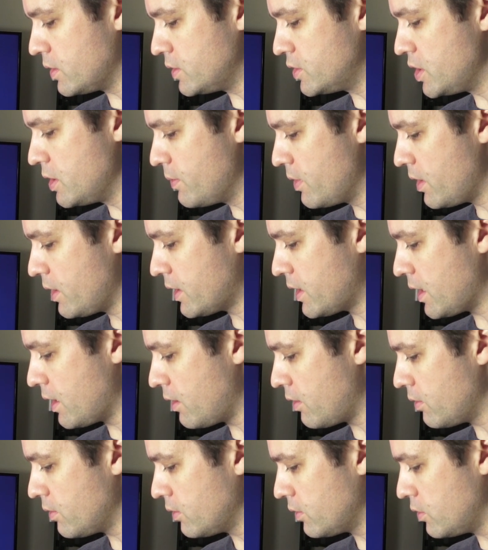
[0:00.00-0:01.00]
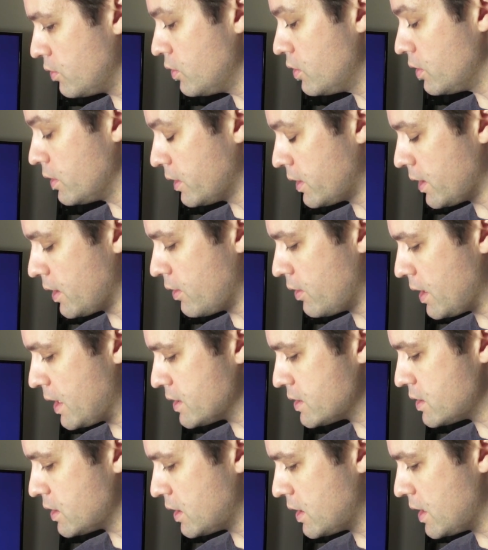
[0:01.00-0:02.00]
Gmail account, Google account
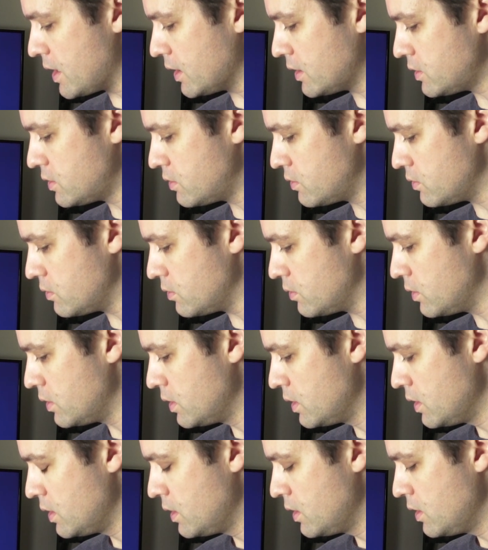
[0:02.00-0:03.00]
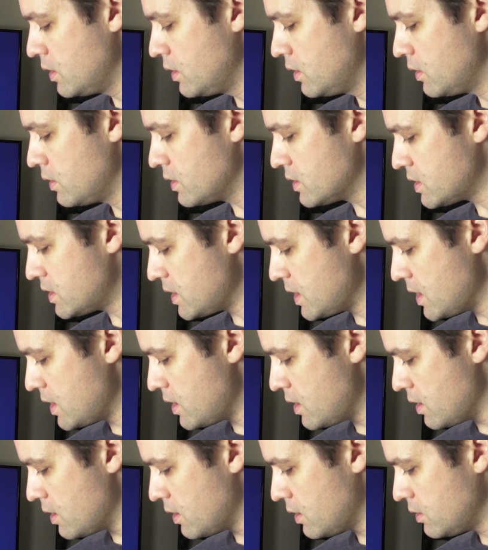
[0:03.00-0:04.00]
has to connect to the
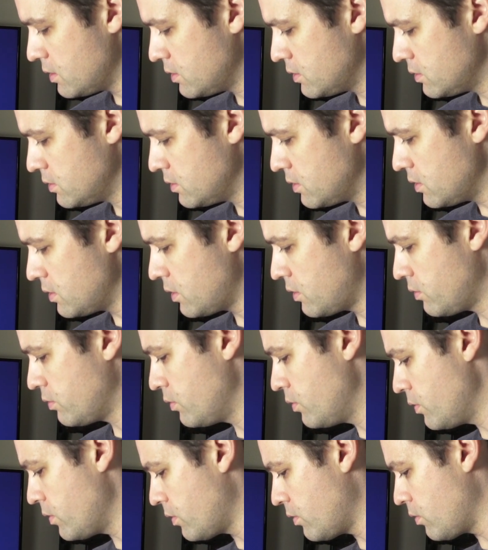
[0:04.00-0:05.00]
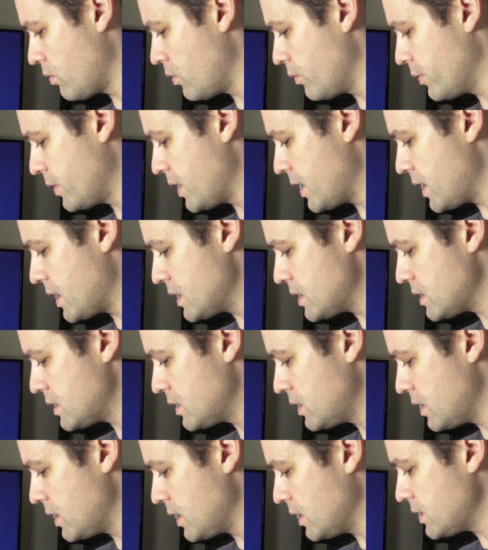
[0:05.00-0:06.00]
Stadia through the
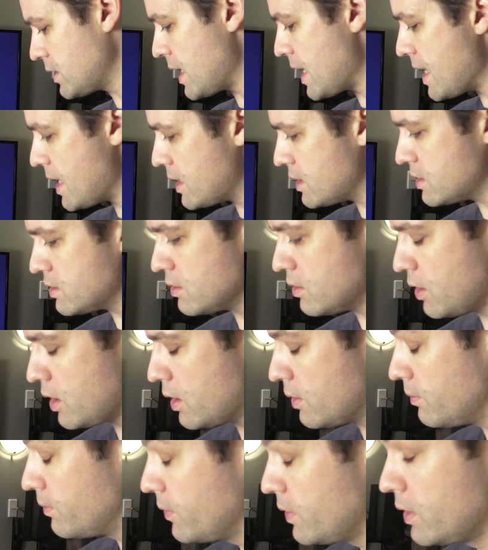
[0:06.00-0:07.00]
Chromecast, connect as, okay.